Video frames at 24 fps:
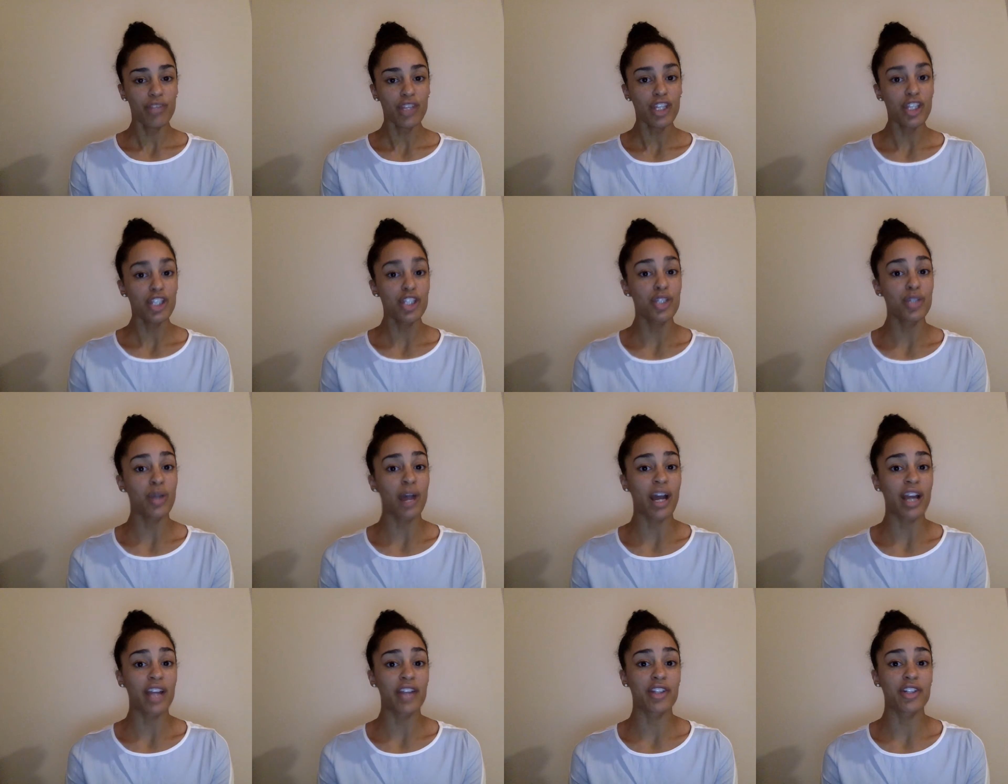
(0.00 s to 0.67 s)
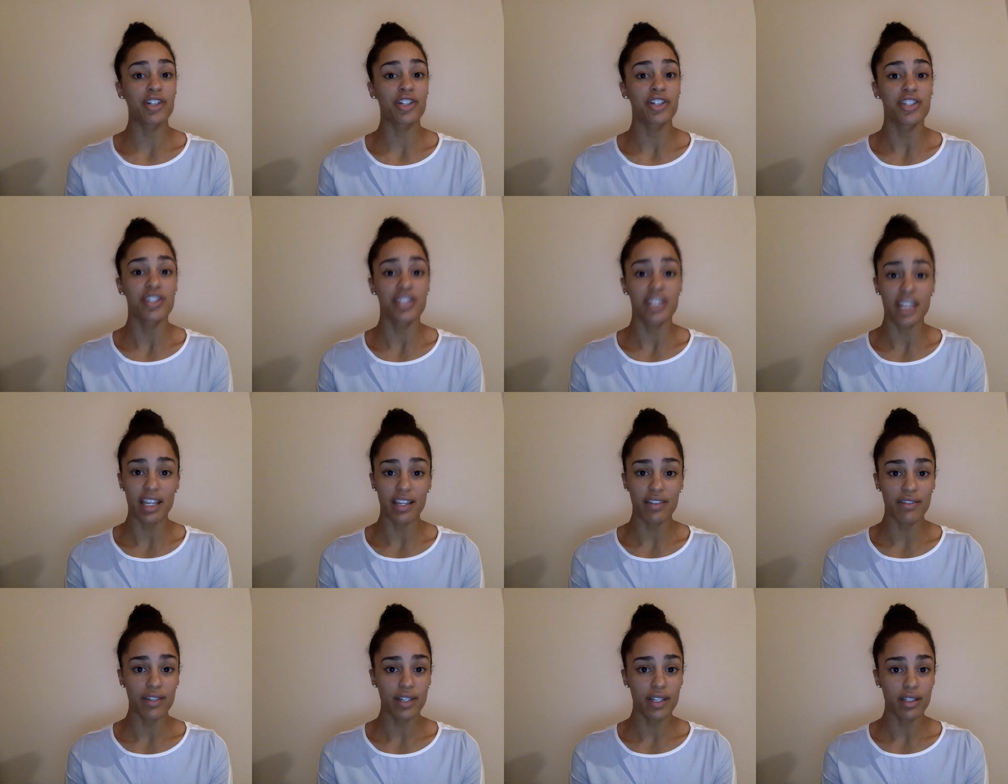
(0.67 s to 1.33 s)
you either
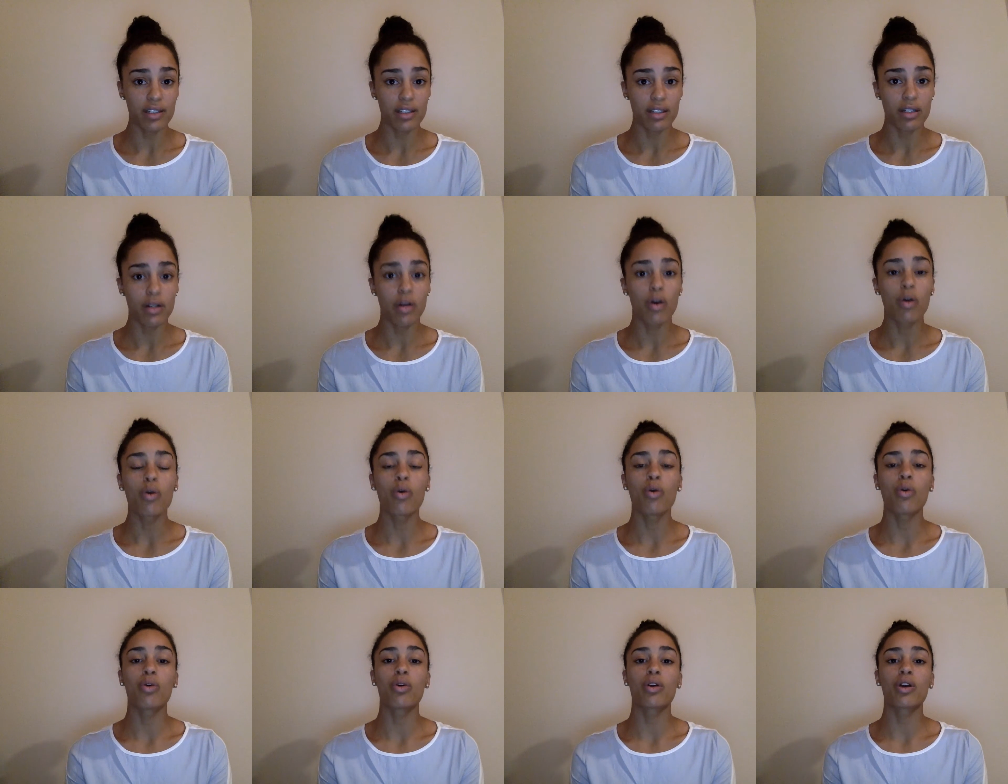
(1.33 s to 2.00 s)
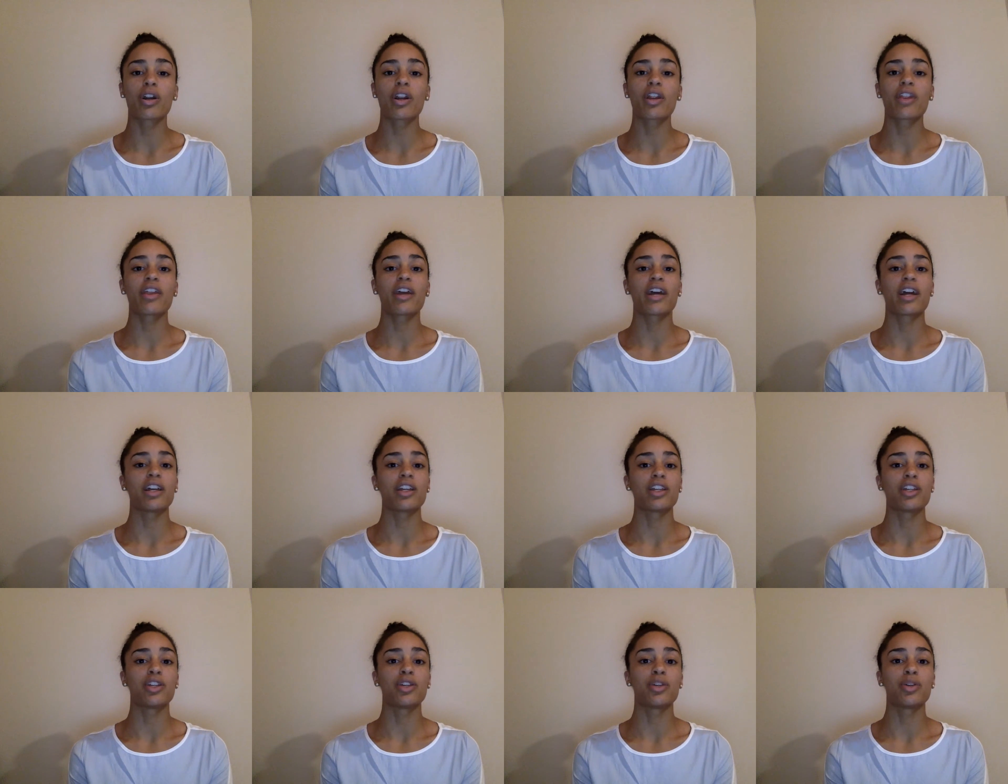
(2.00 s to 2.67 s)
save it or
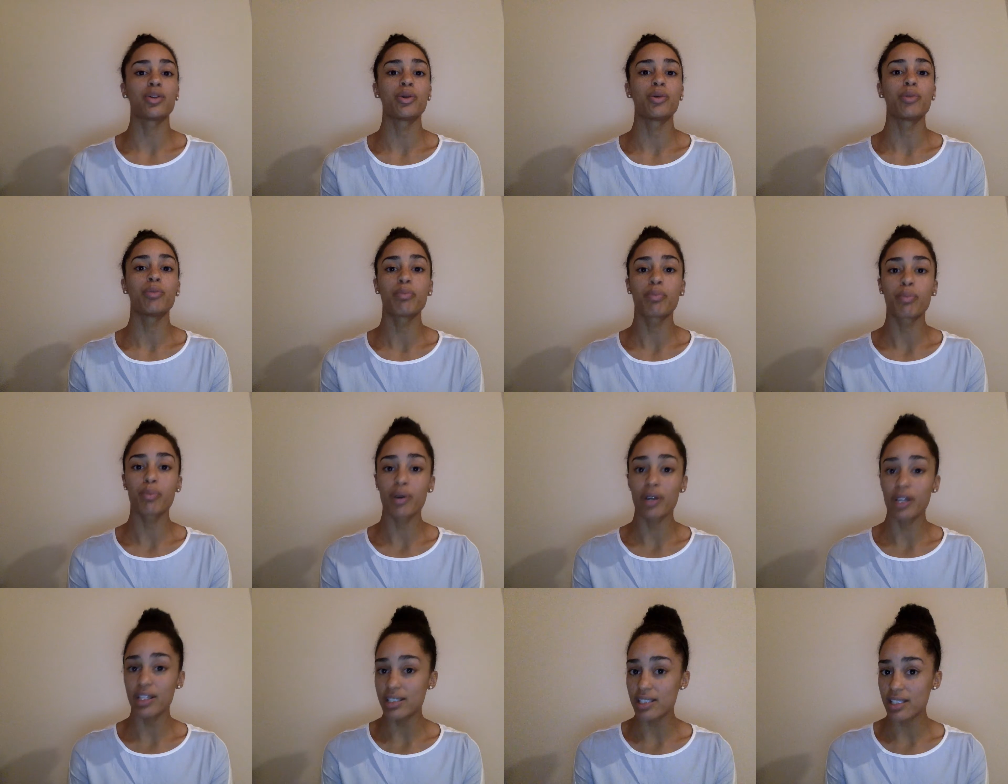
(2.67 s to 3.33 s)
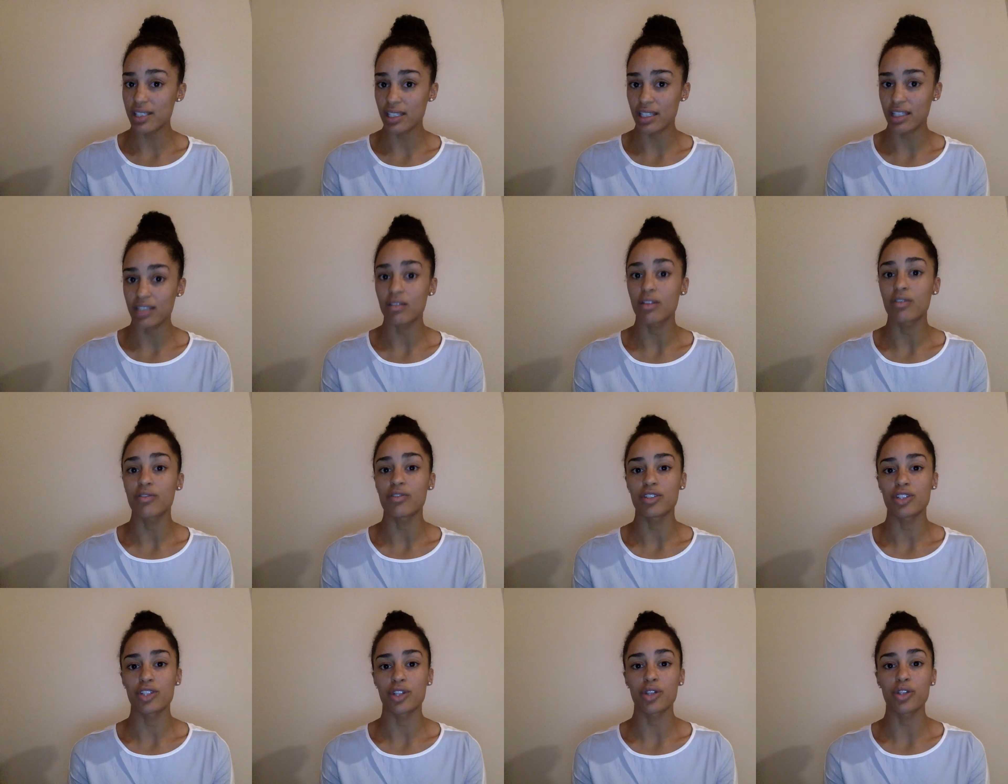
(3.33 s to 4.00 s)
that you print it
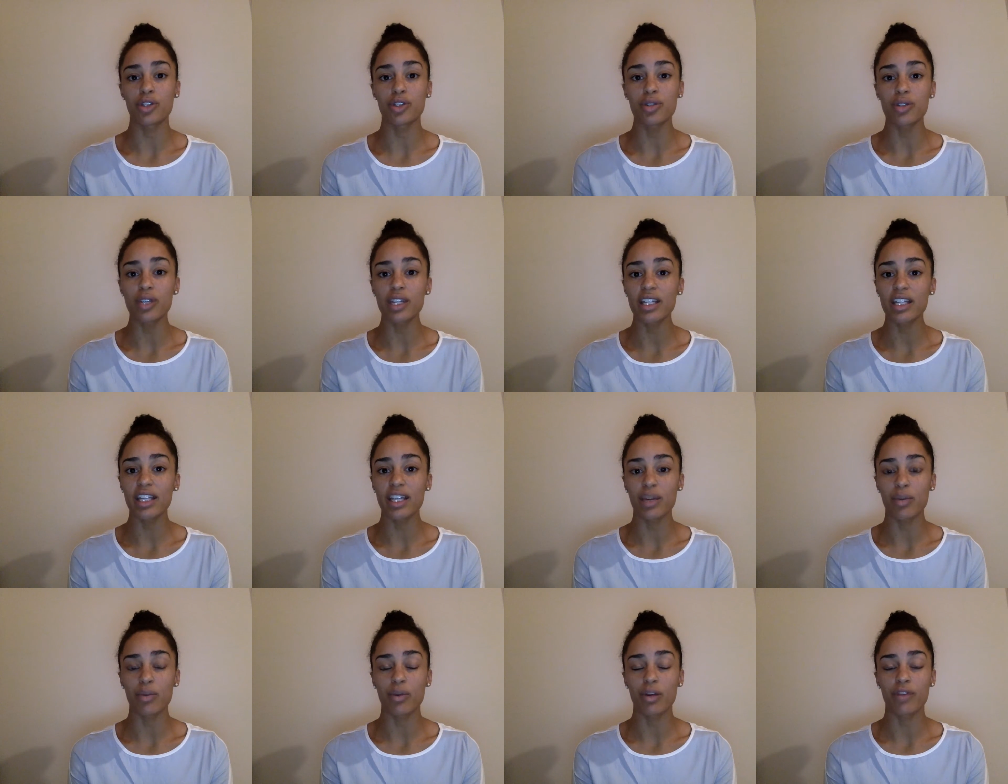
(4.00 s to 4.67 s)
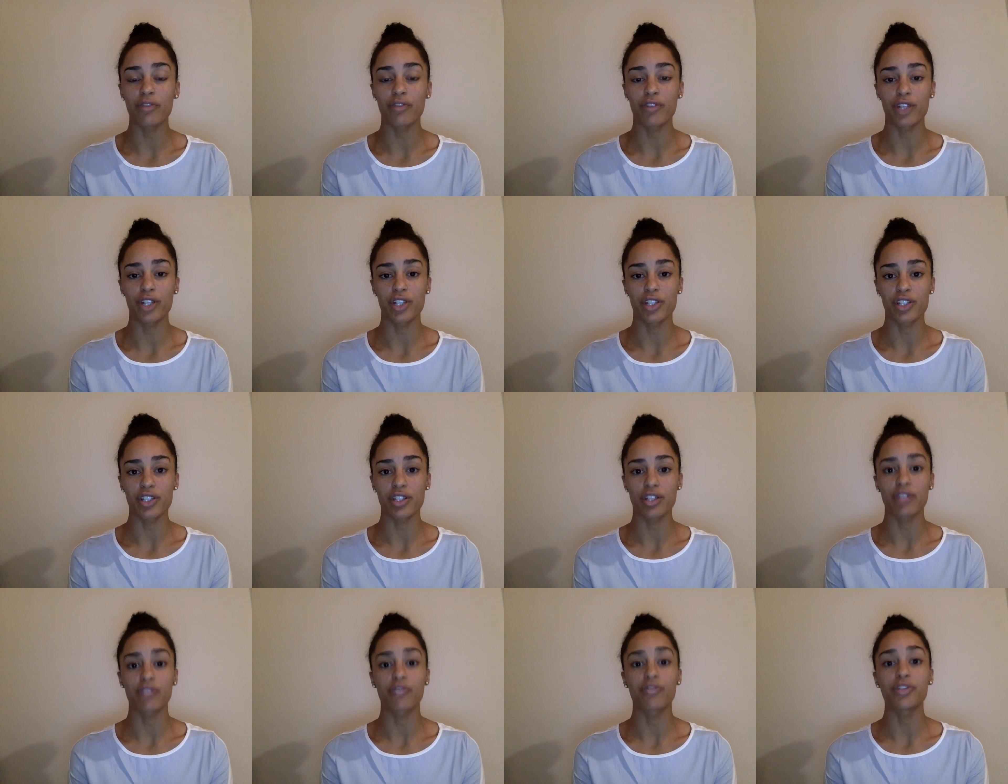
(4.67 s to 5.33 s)
so you can get one for
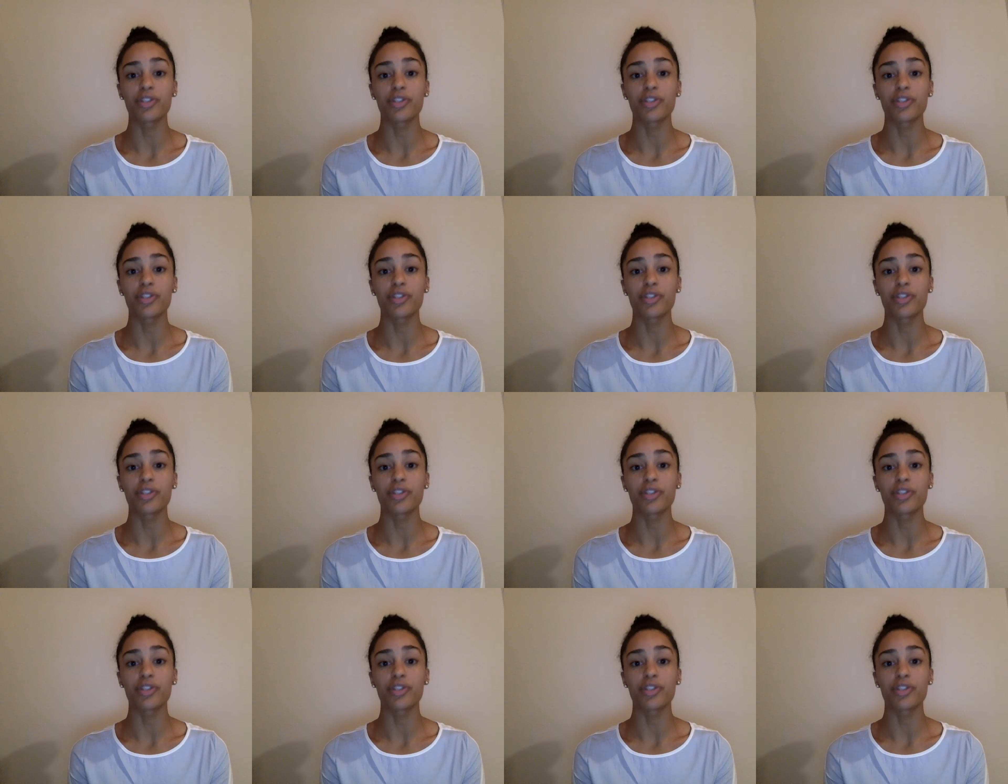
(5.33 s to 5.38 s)
yourself.